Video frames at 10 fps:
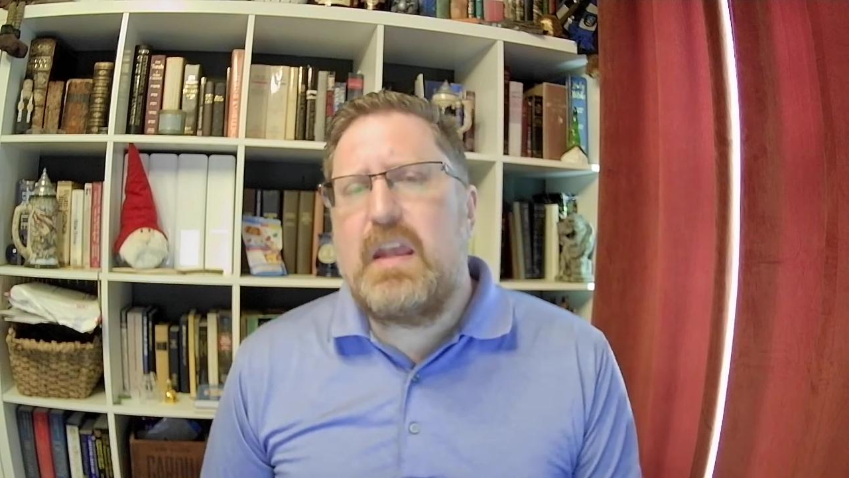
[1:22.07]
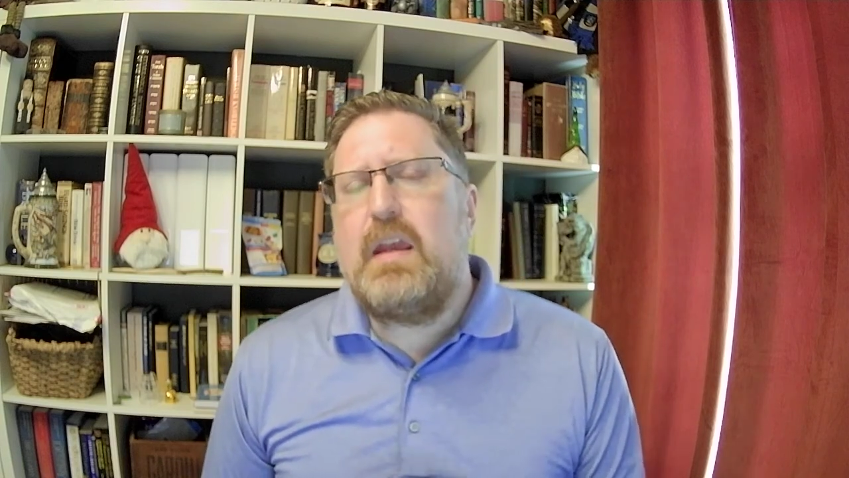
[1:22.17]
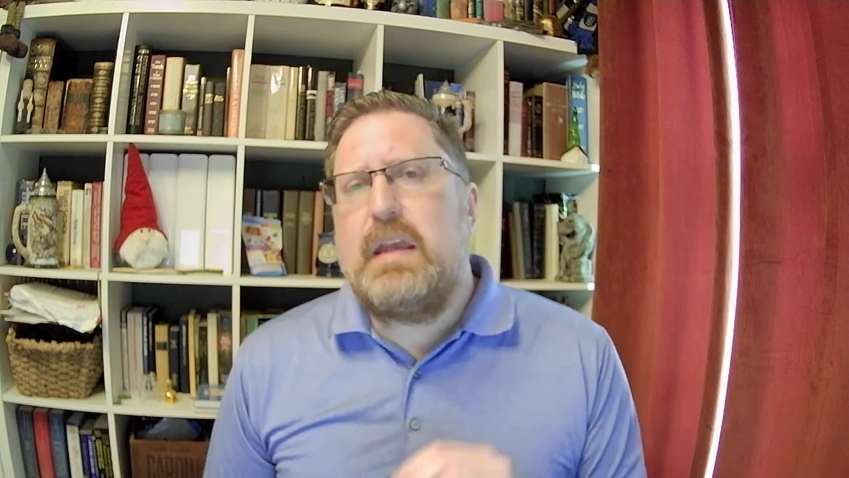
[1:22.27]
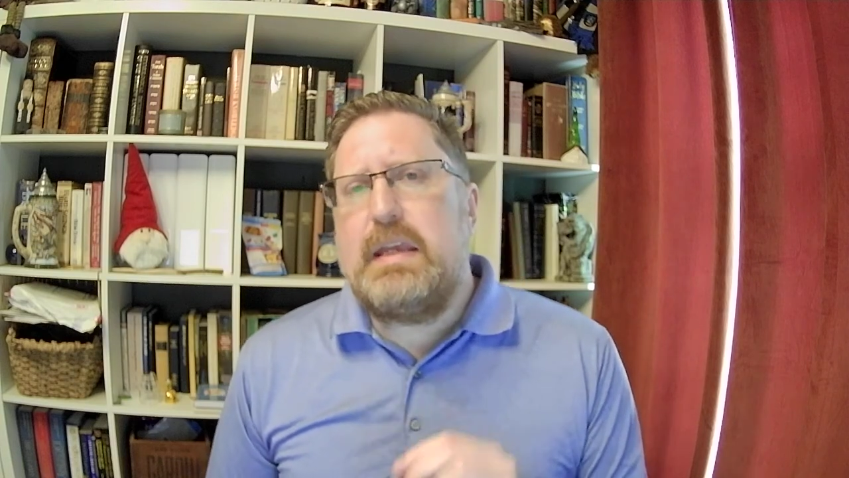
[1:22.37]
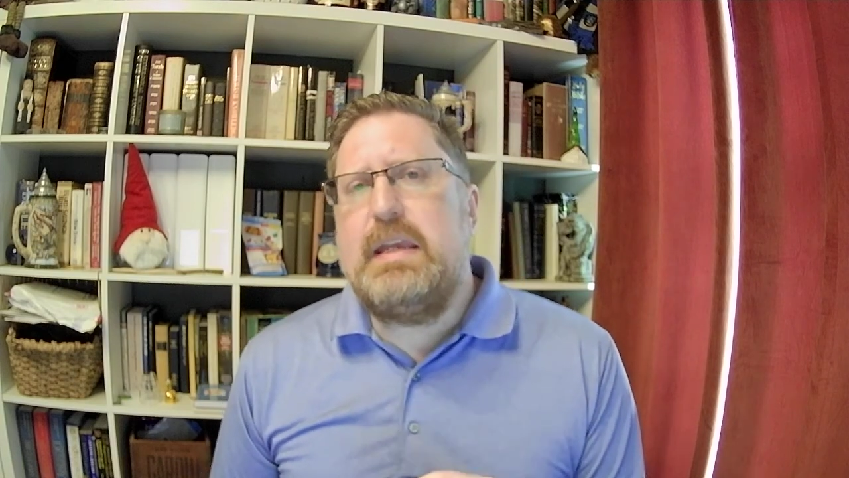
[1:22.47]

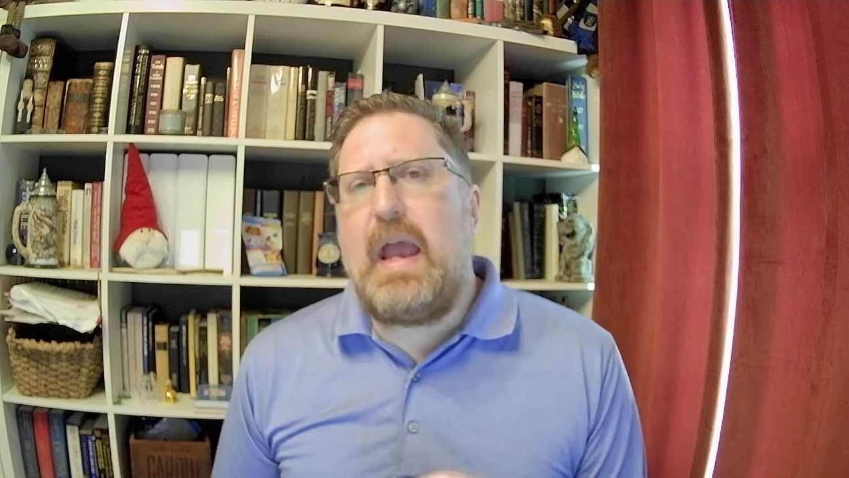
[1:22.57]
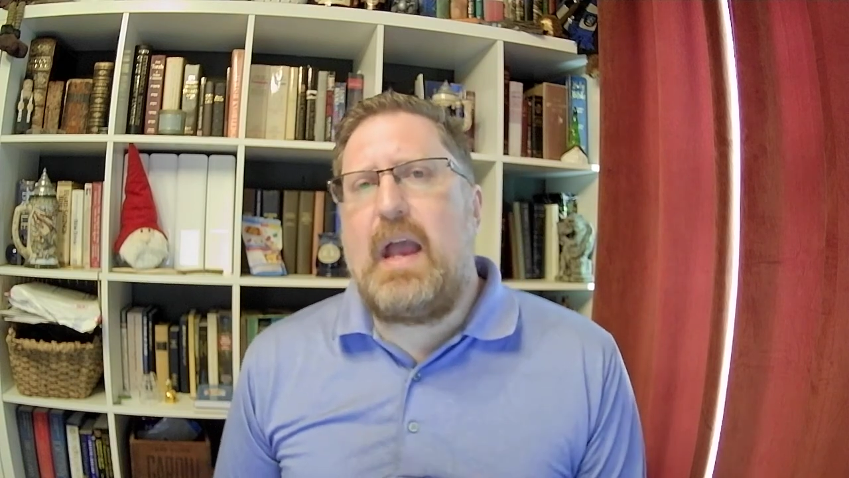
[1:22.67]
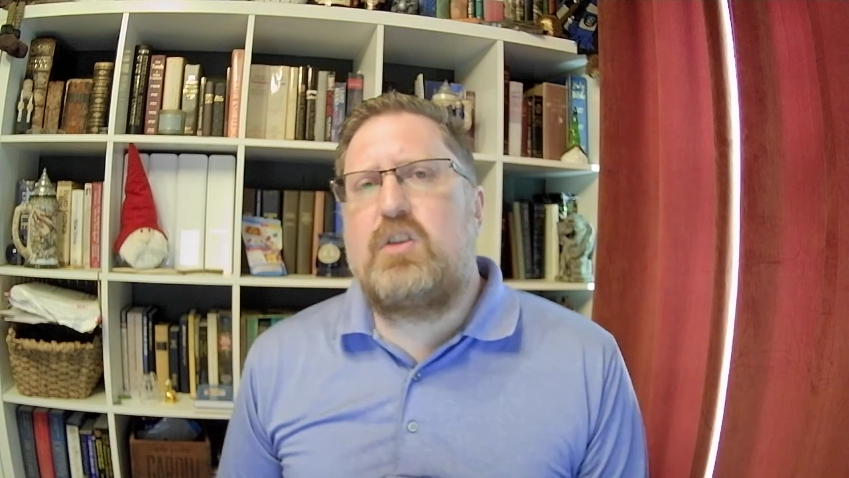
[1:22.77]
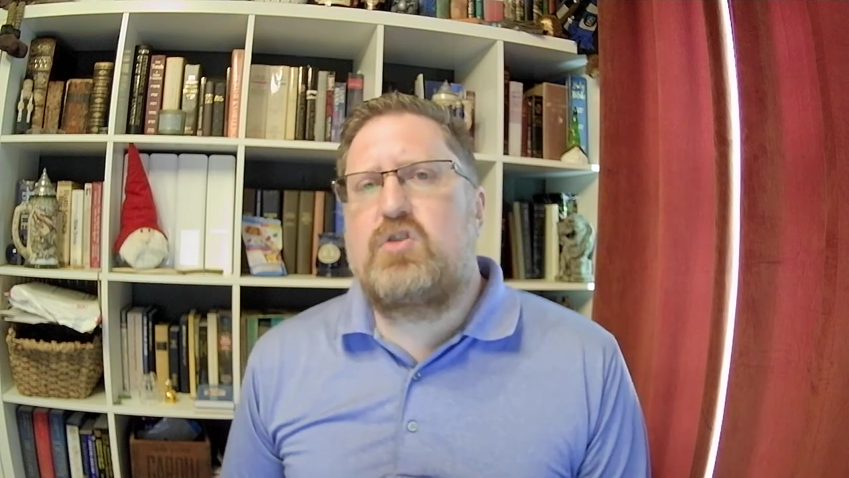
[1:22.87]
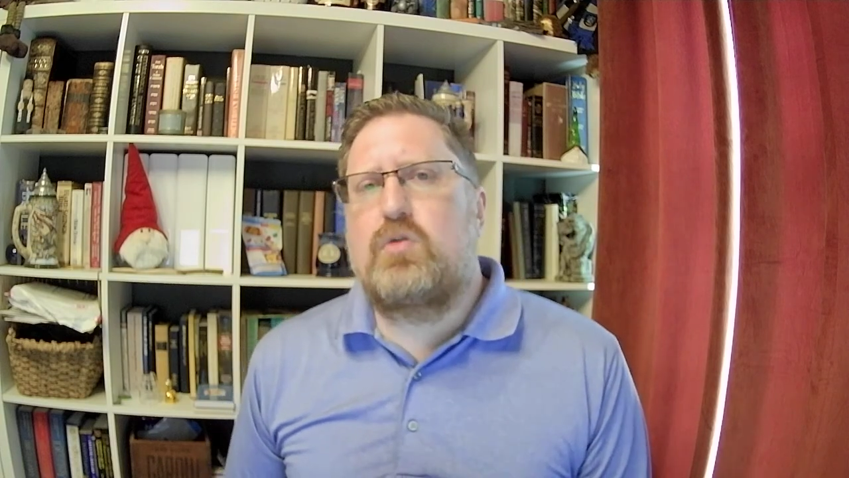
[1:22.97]
he
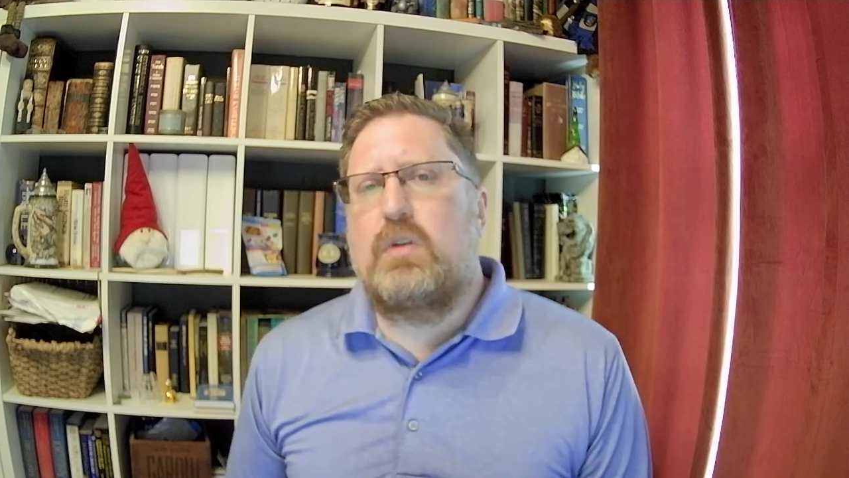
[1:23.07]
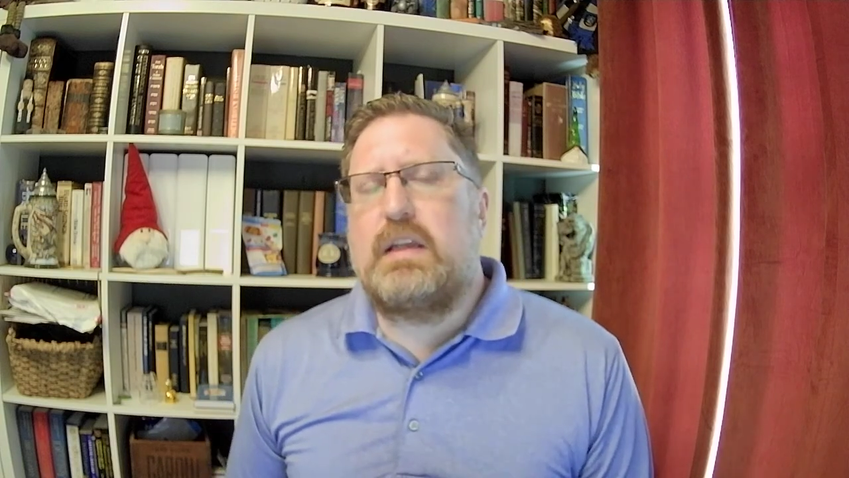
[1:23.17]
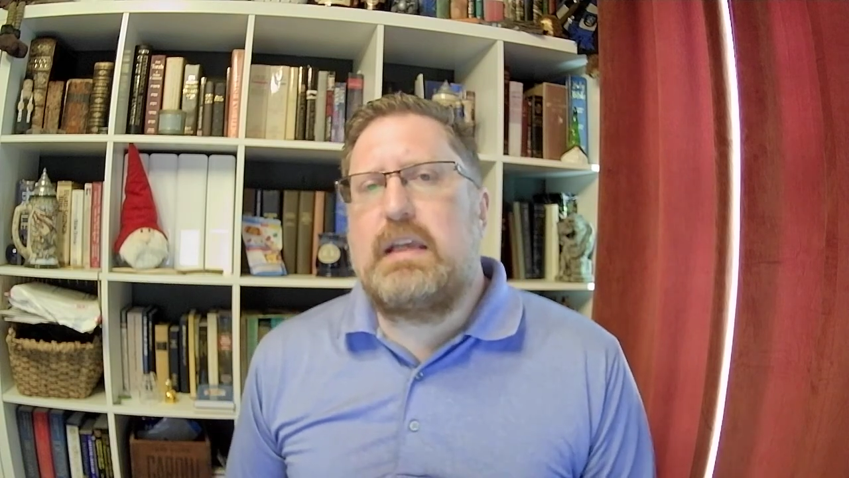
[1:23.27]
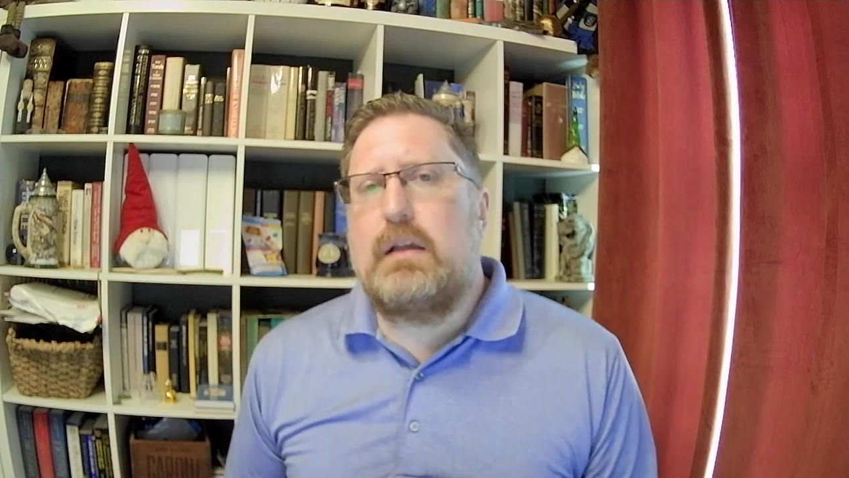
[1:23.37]
actually